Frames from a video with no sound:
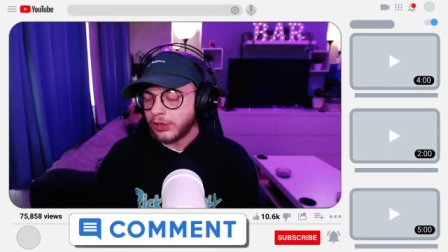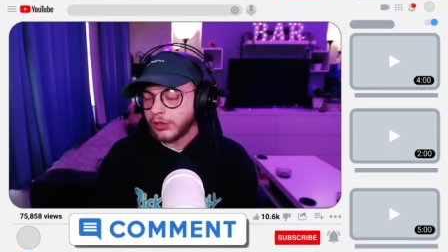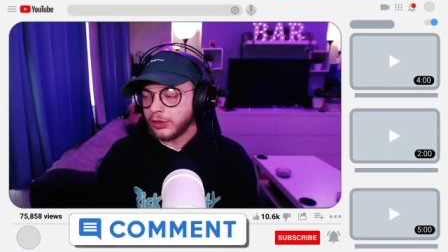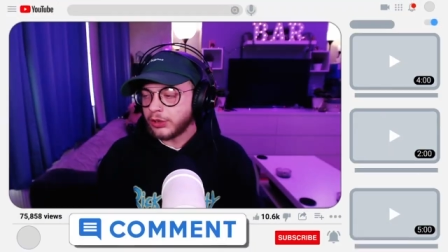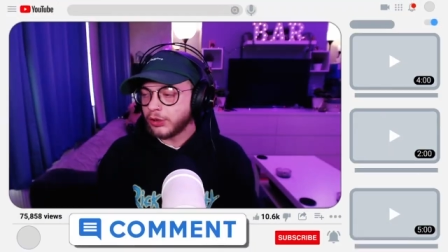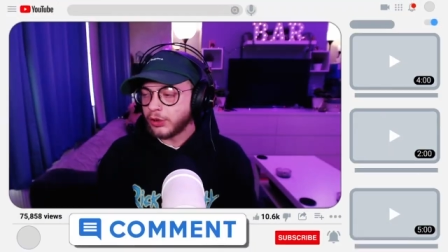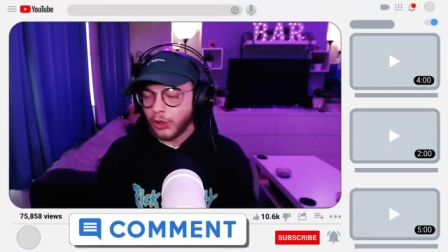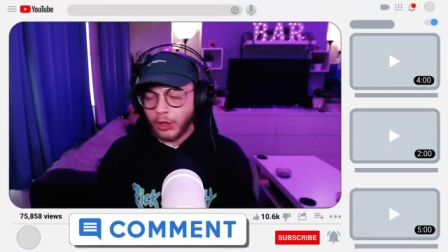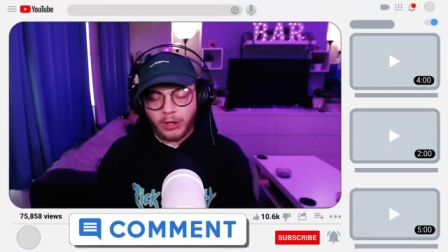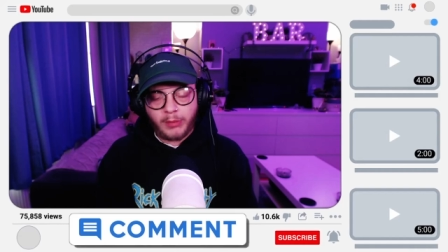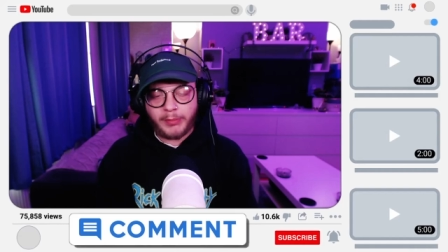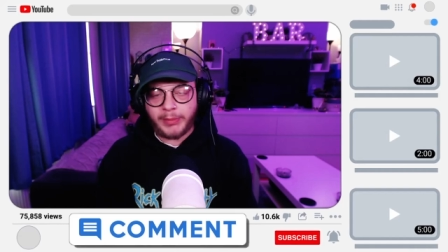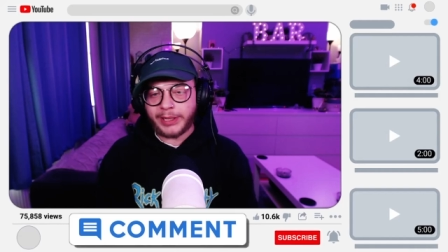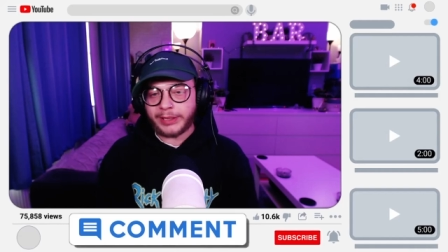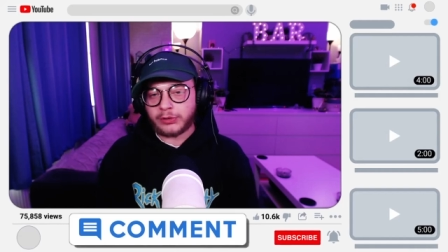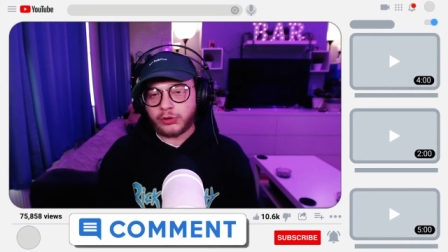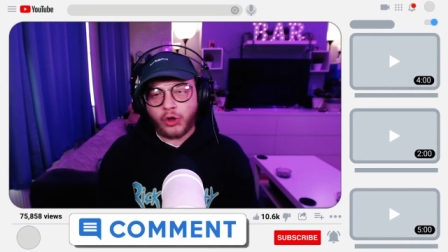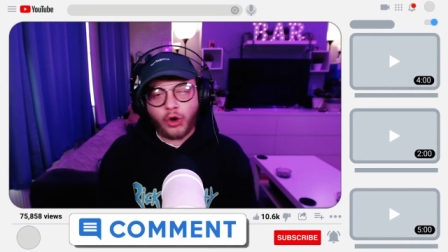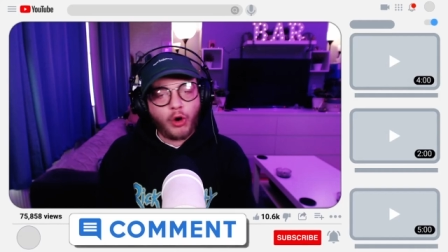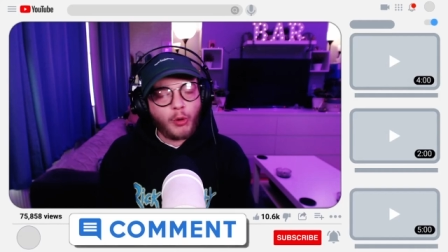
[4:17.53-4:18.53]
Yo, man,
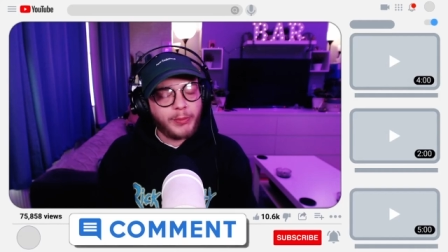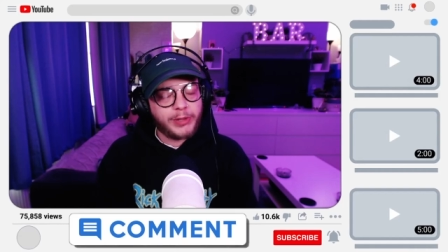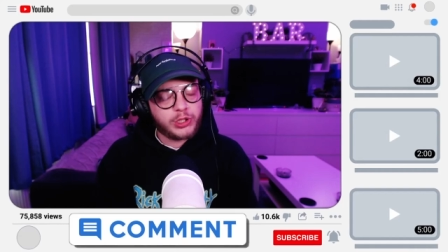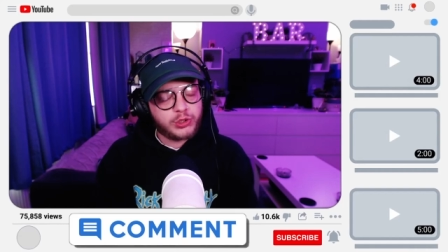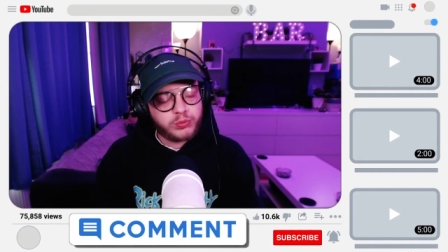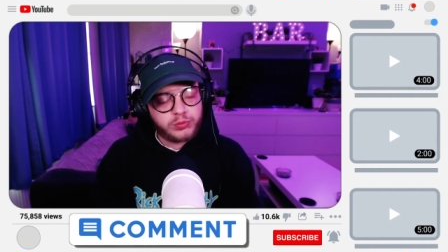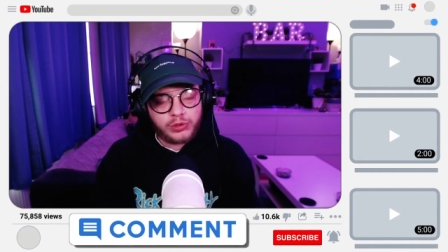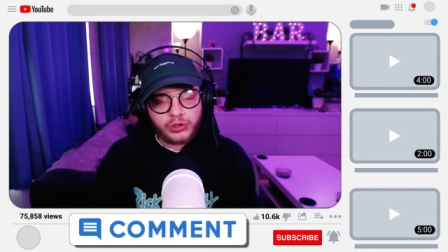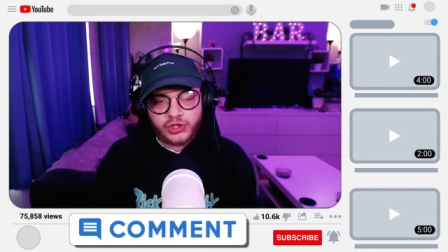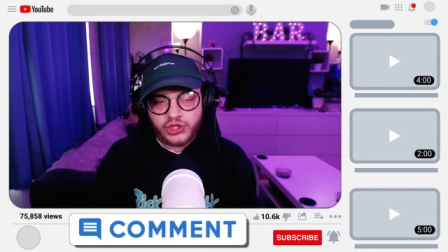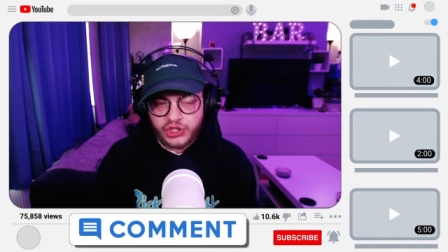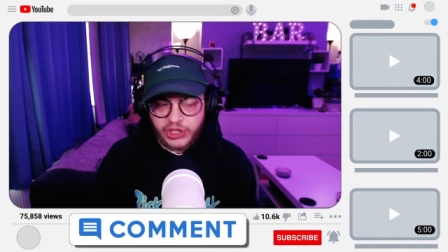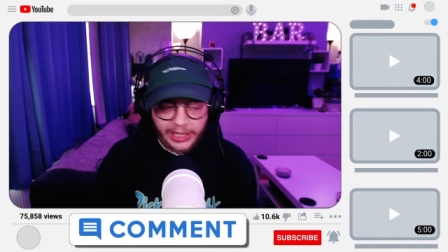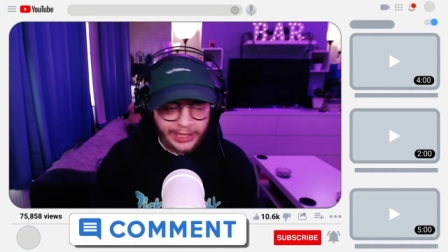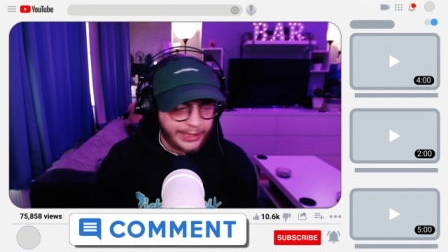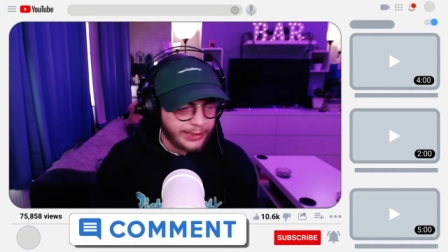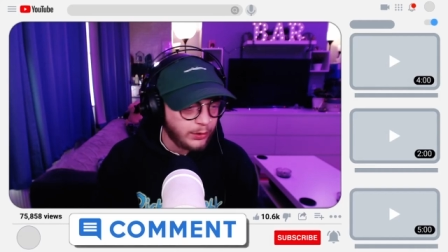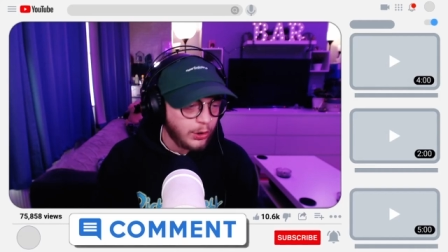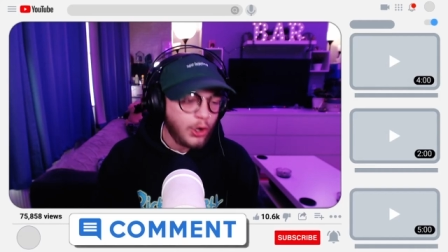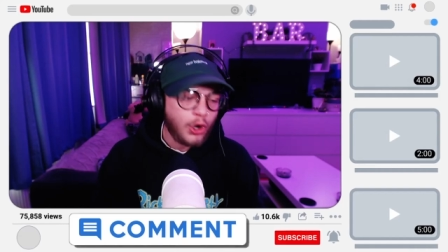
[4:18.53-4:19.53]
comments, what are you
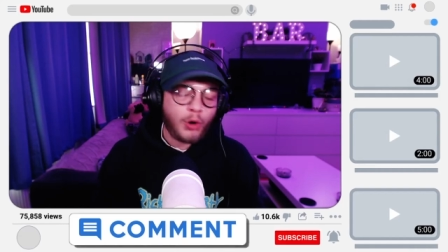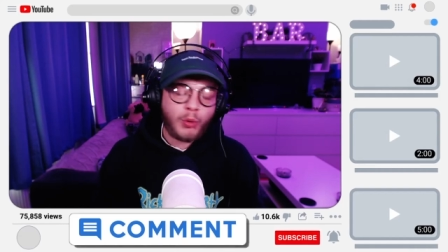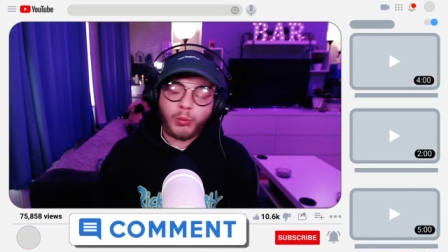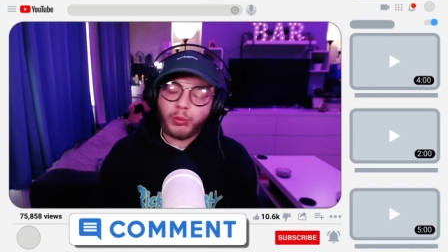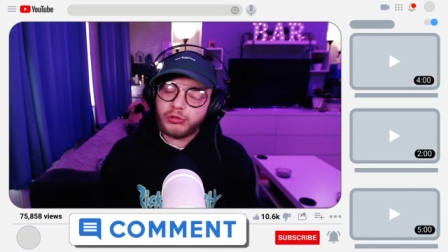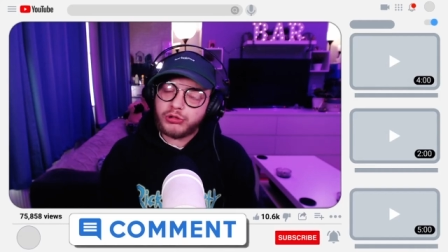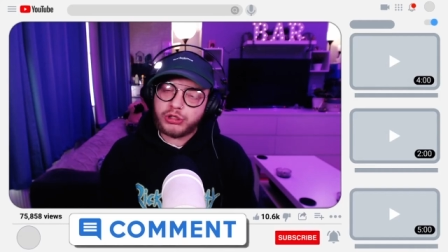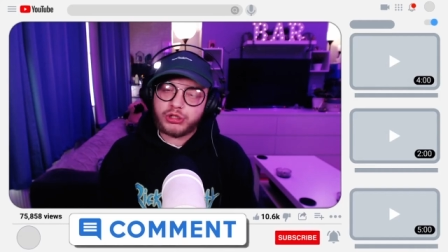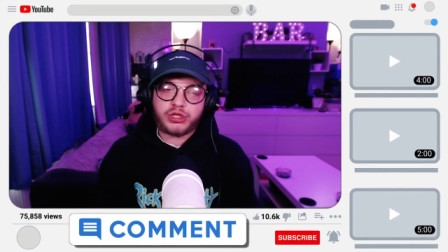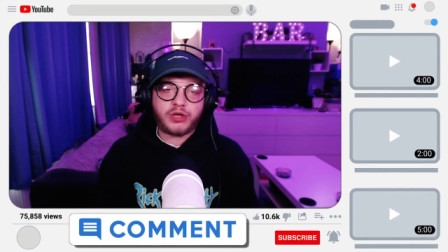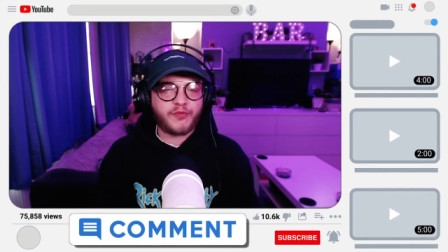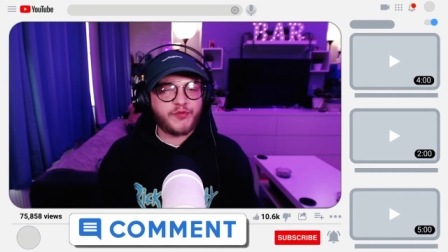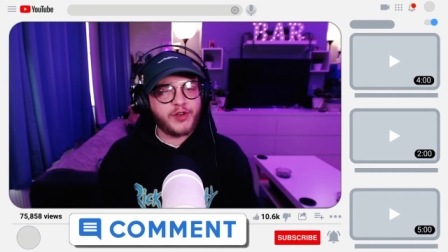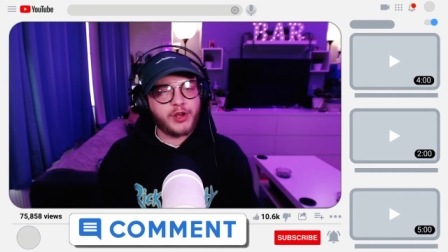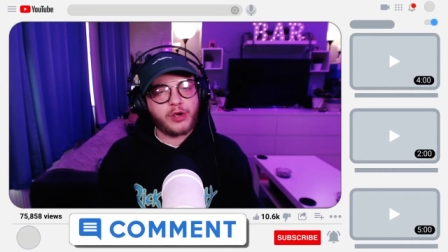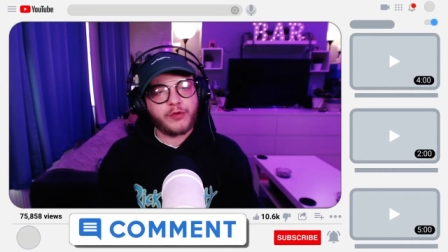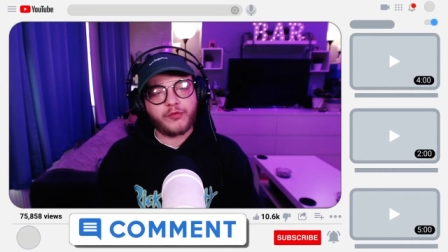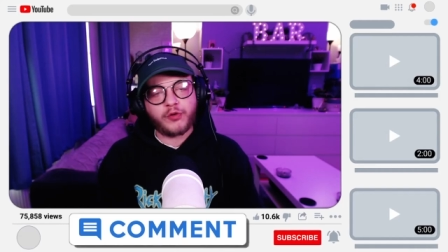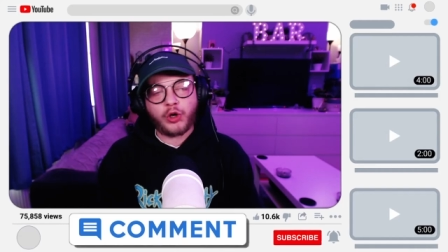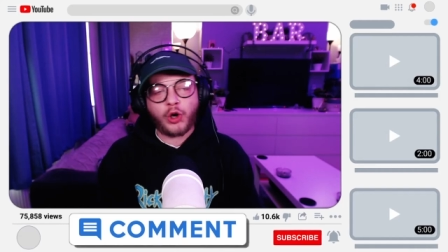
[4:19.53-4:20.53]
saying? What did you
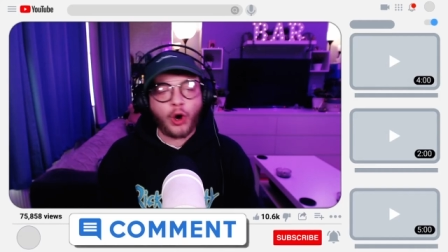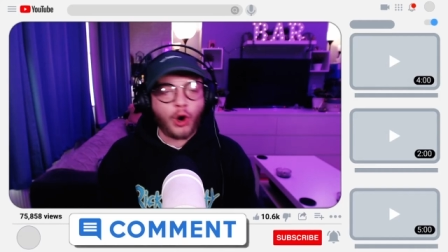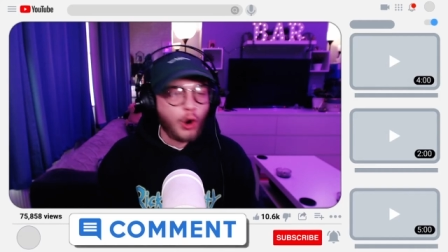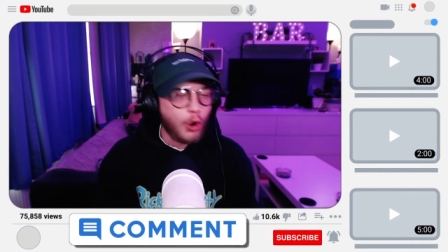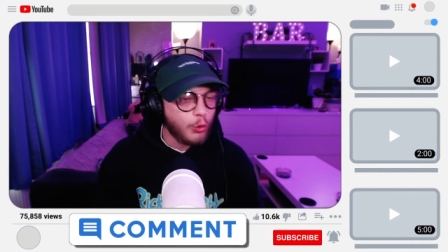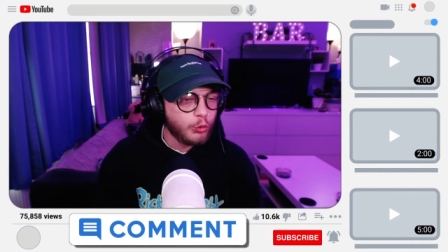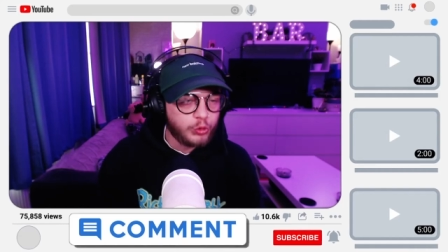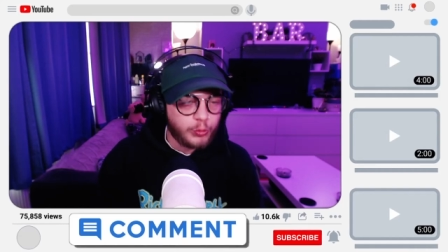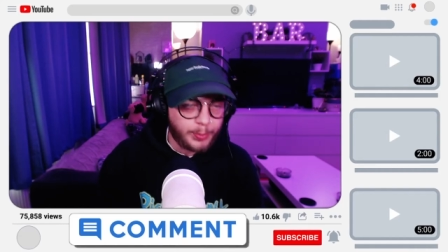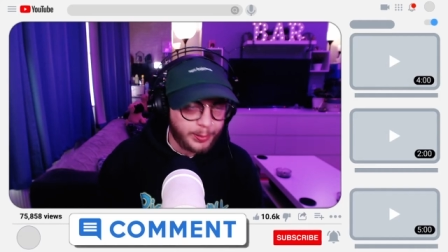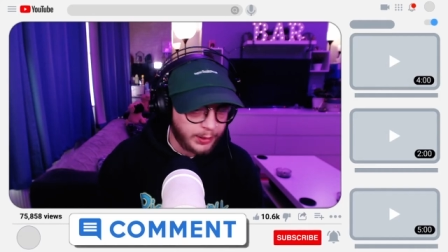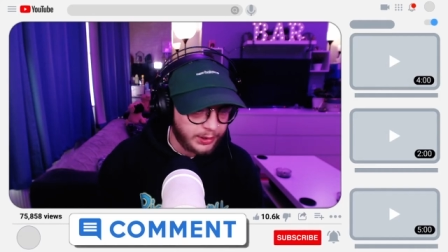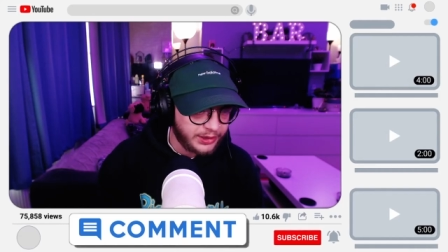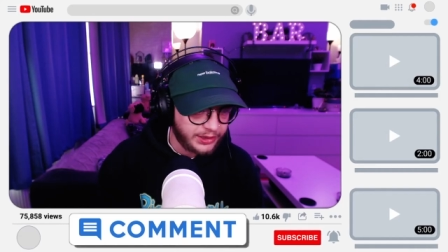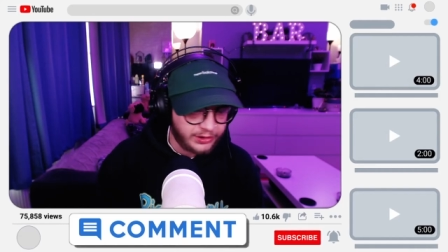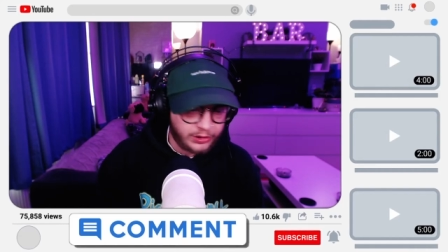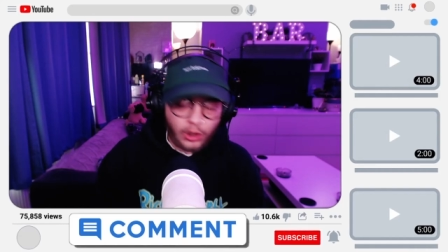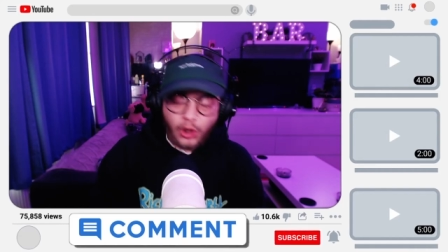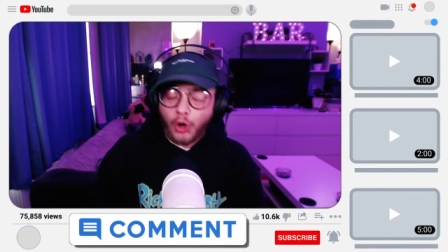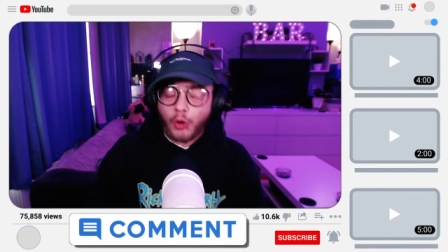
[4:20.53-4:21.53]
think of Cold
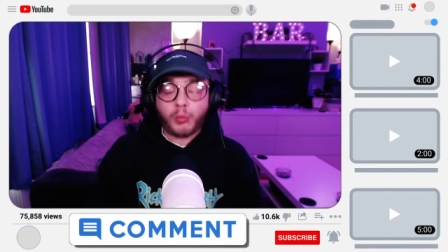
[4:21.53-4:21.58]
Blooded?